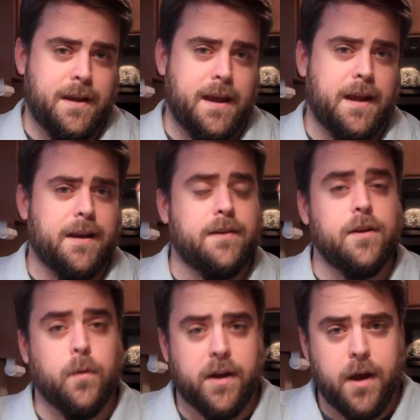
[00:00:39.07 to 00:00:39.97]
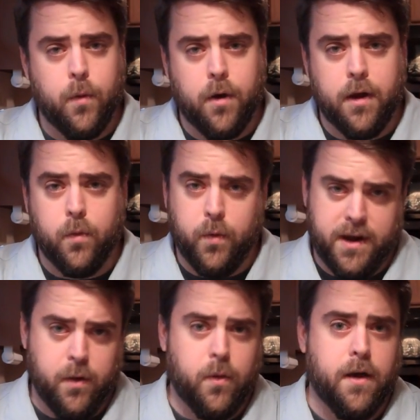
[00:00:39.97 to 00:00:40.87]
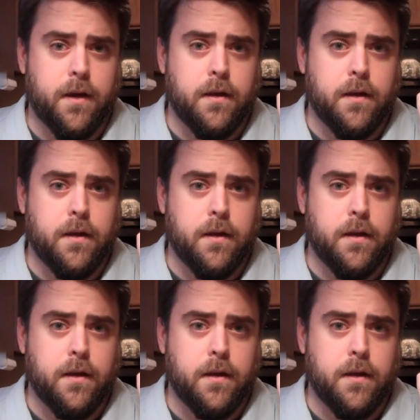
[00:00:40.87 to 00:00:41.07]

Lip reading: and I do what I want when I want.